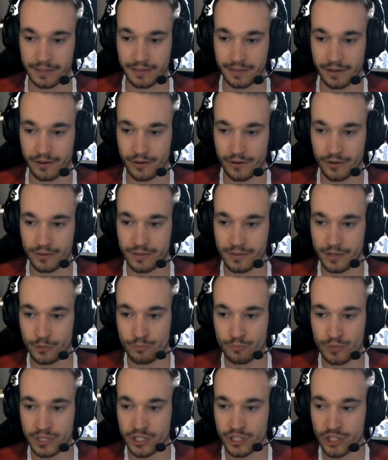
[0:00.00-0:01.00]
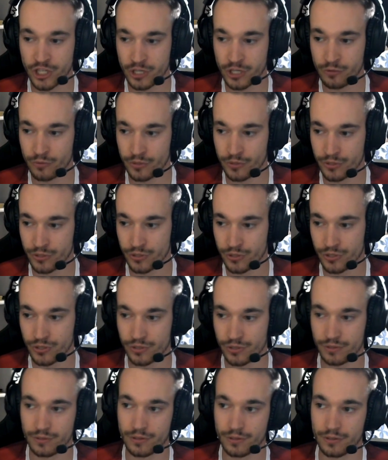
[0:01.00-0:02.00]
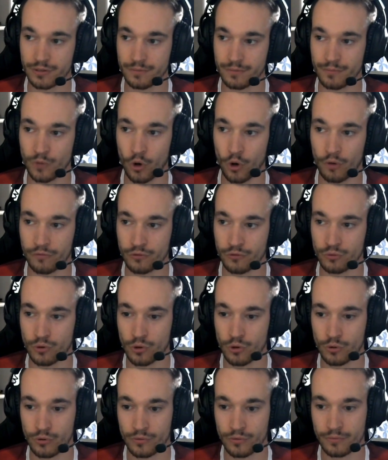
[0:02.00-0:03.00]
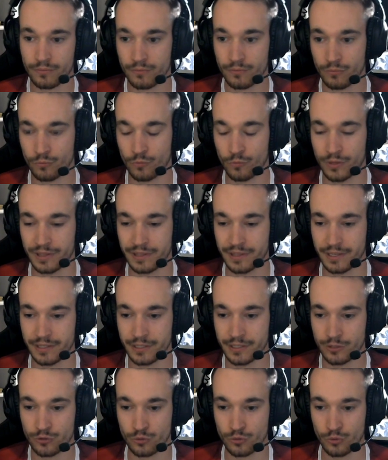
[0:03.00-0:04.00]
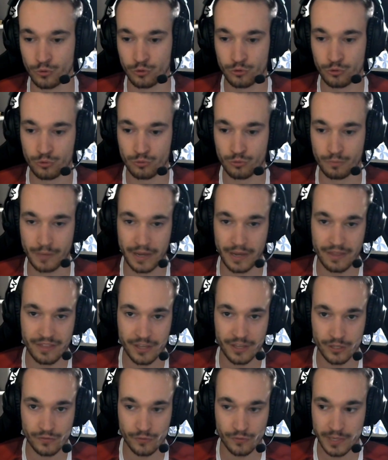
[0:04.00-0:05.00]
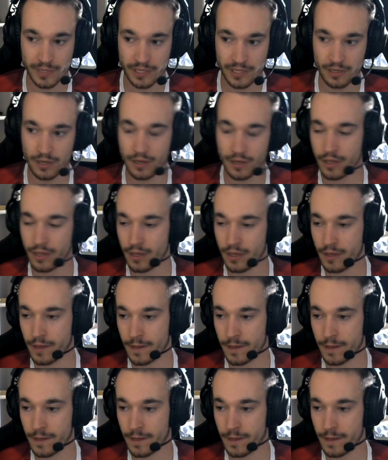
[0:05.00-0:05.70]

Like they're pretty generous overall when they need to pay things for me.